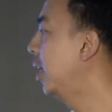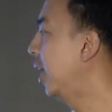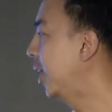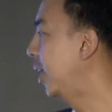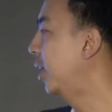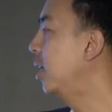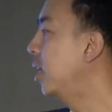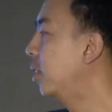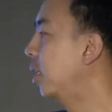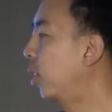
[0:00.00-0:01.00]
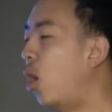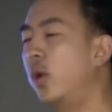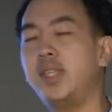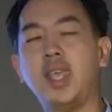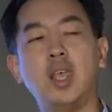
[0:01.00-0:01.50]
And then the
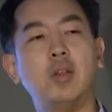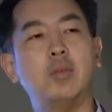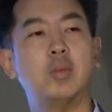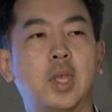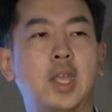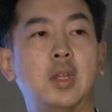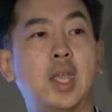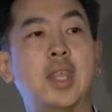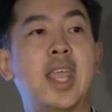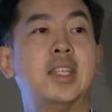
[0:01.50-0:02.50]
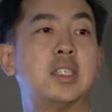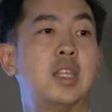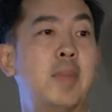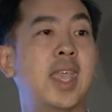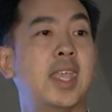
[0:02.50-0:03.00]
long tail, and hence
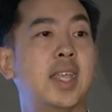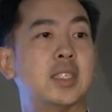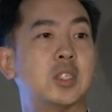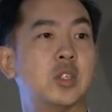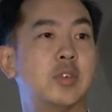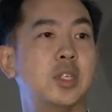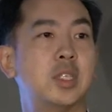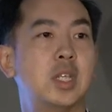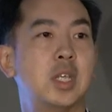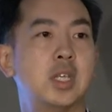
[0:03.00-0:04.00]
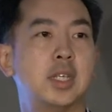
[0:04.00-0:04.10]
the banking as a service.